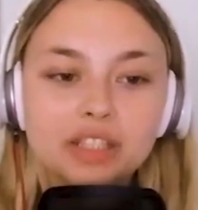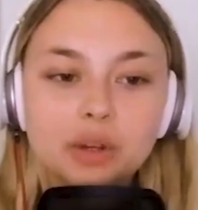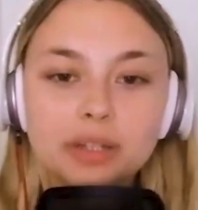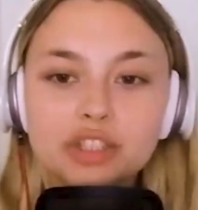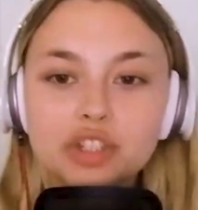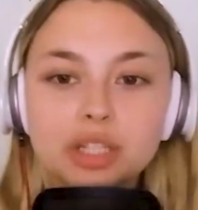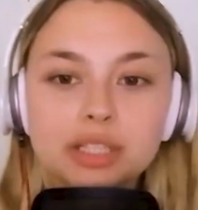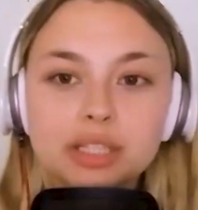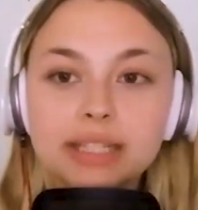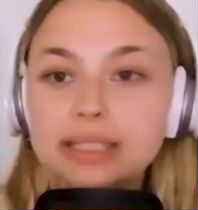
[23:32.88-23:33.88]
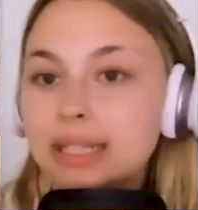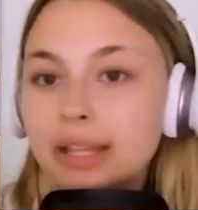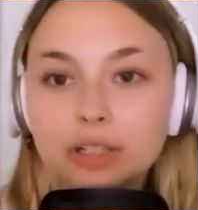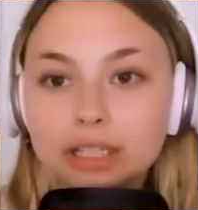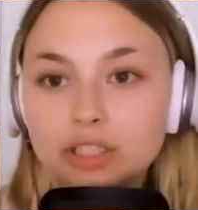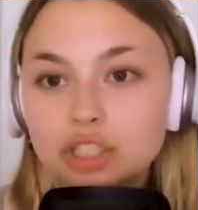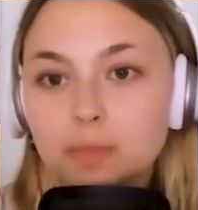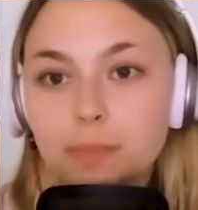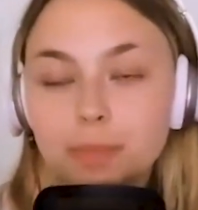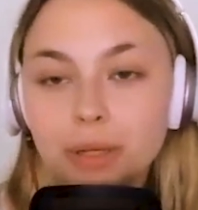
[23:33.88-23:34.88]
so it's literally
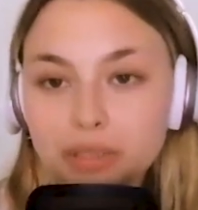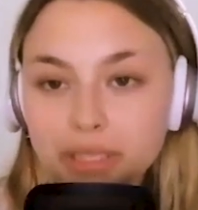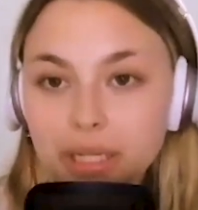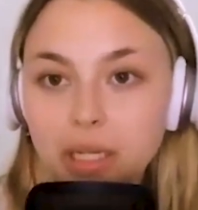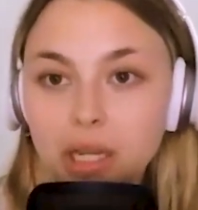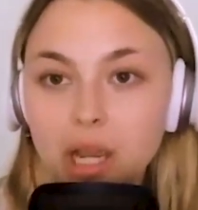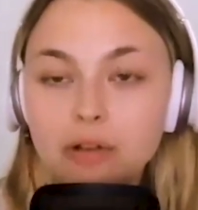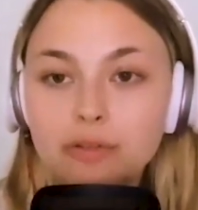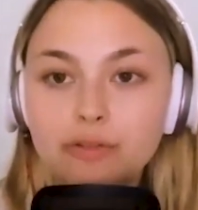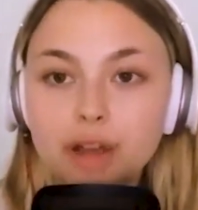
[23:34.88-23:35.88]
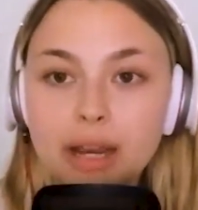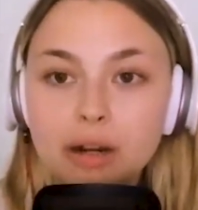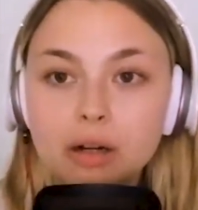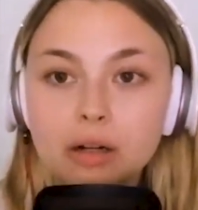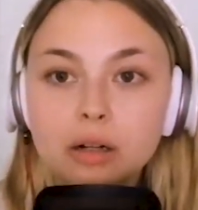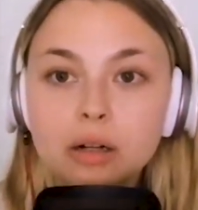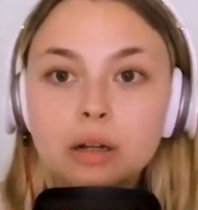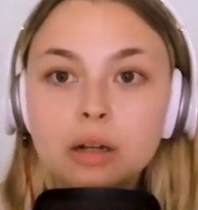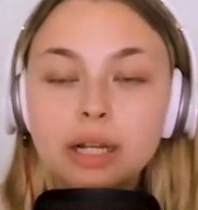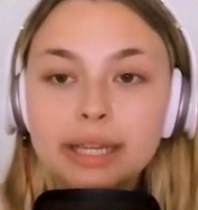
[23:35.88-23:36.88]
just building
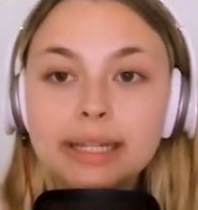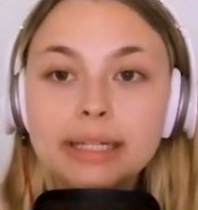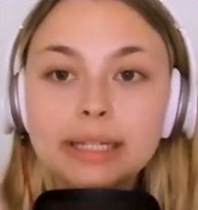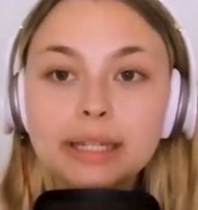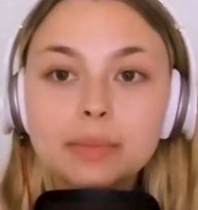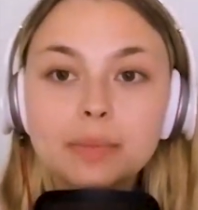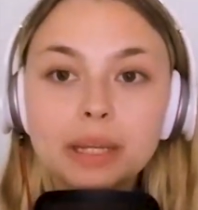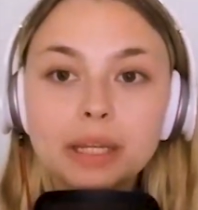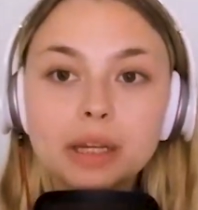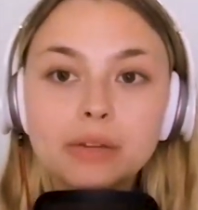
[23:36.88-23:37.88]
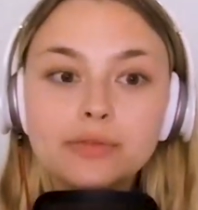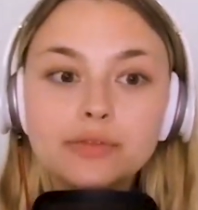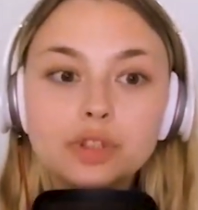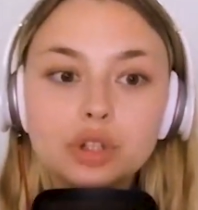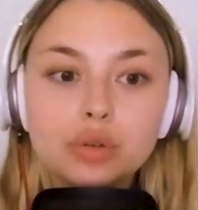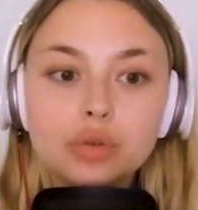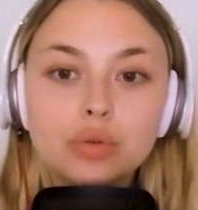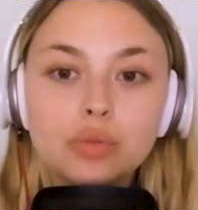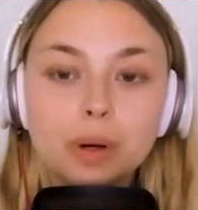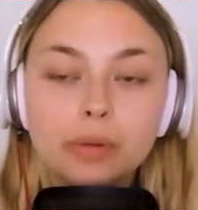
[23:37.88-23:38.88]
a kindling big enough
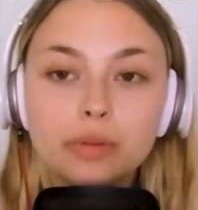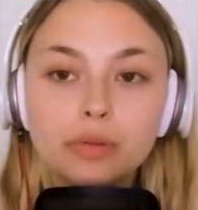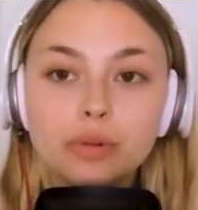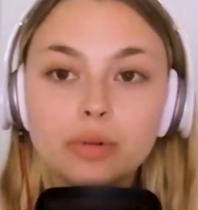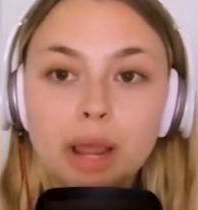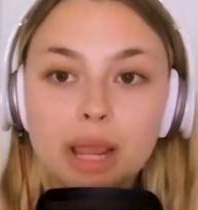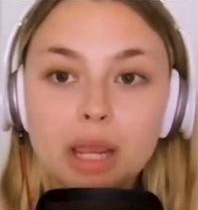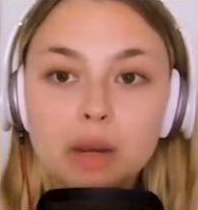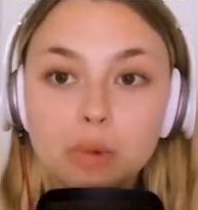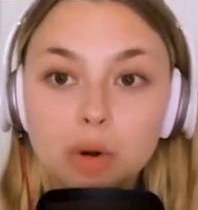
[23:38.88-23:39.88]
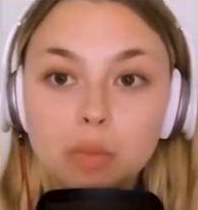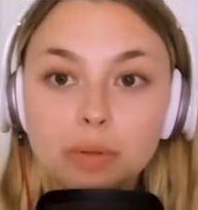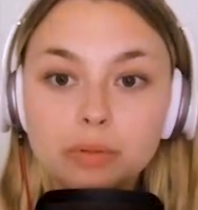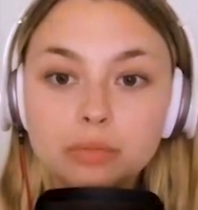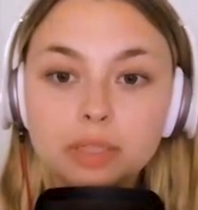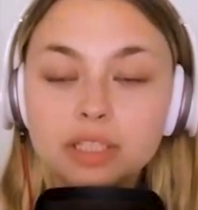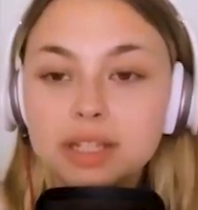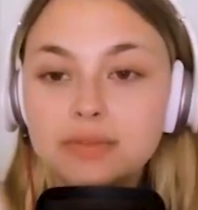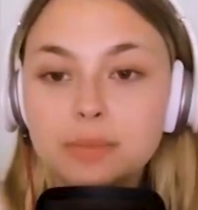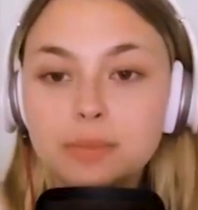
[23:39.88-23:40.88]
to burn through a rope. They
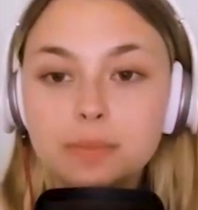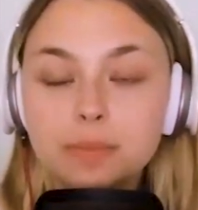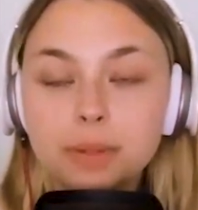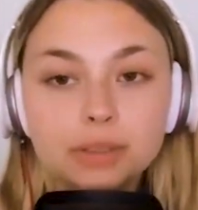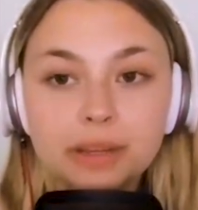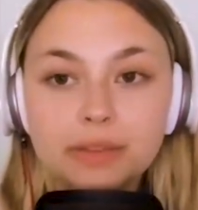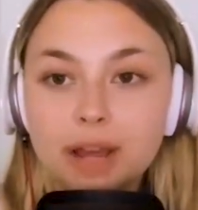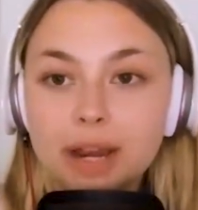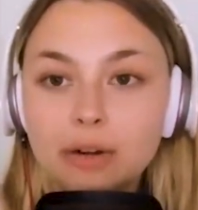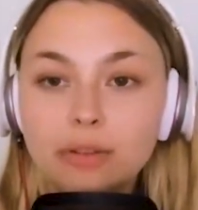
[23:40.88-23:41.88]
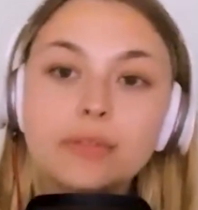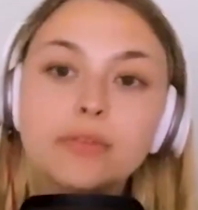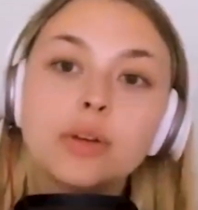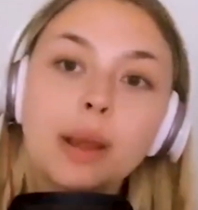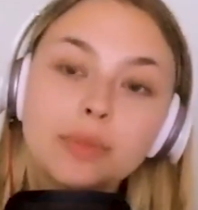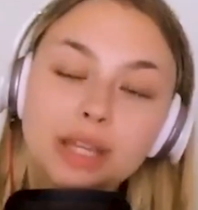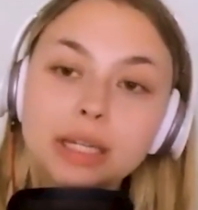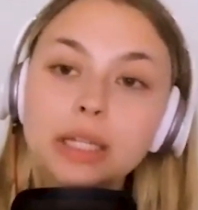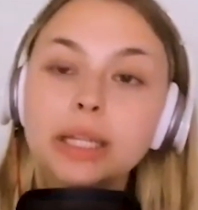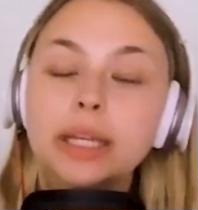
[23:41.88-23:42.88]
just have to build a big fire. They have to grab the
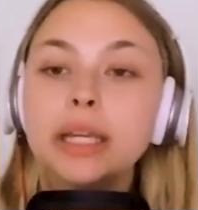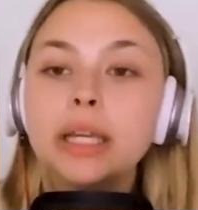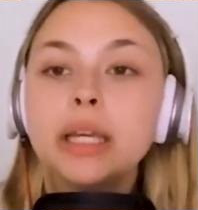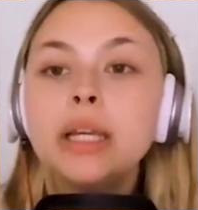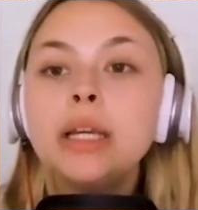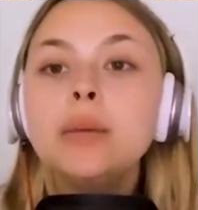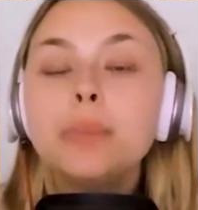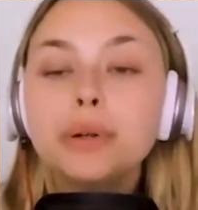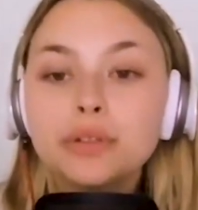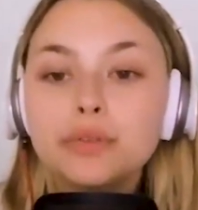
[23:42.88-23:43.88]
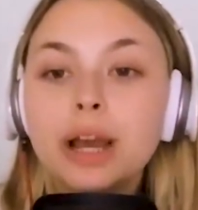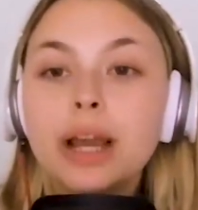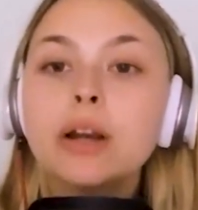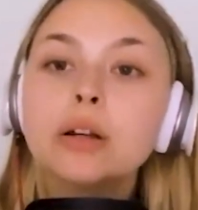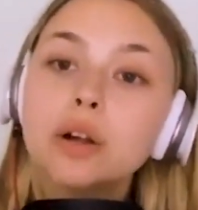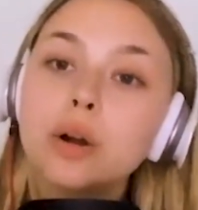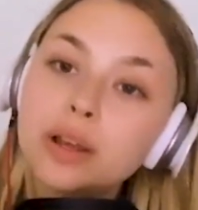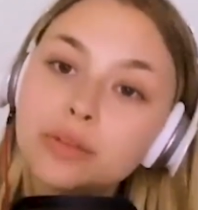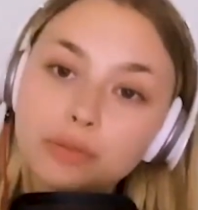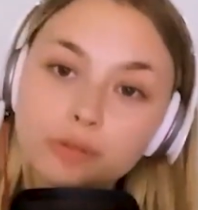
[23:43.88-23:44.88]
kindling, build the fire, go
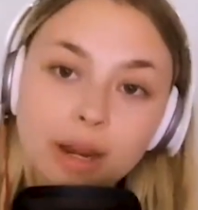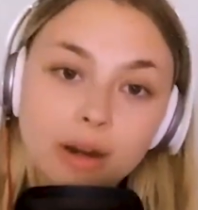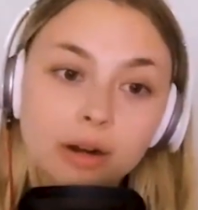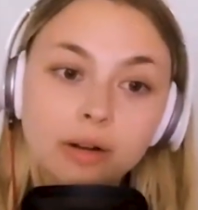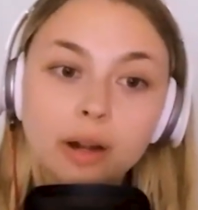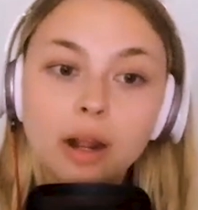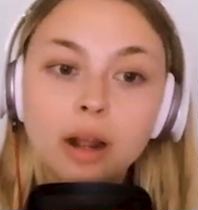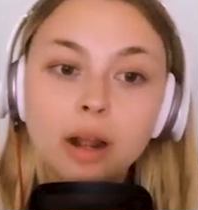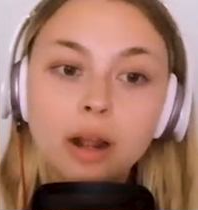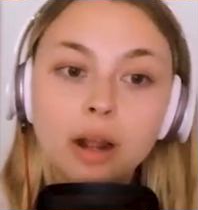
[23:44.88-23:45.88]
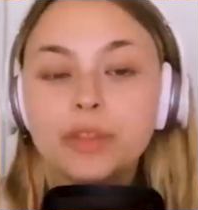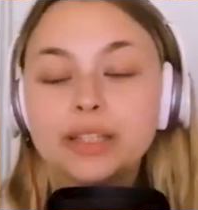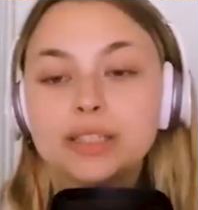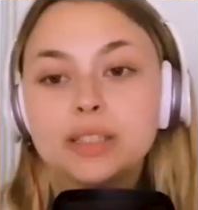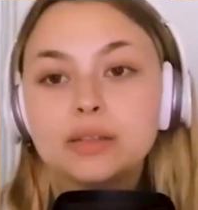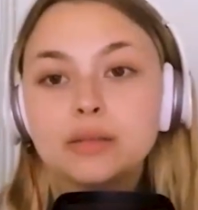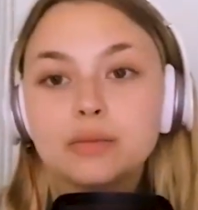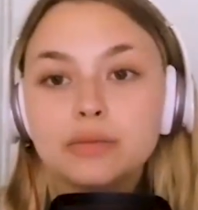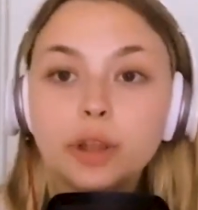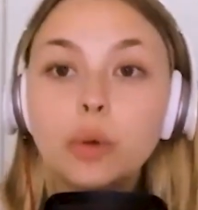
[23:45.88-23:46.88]
get the fire that's
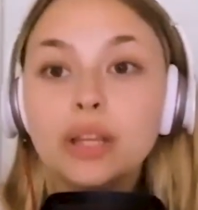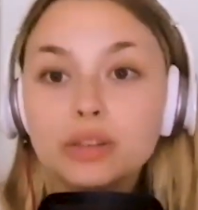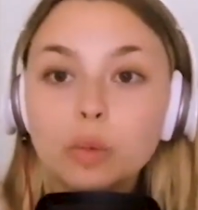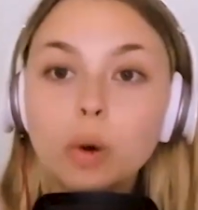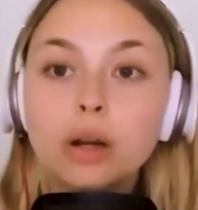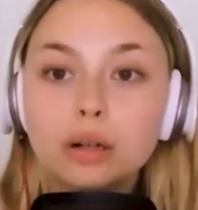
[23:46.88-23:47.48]
floating in the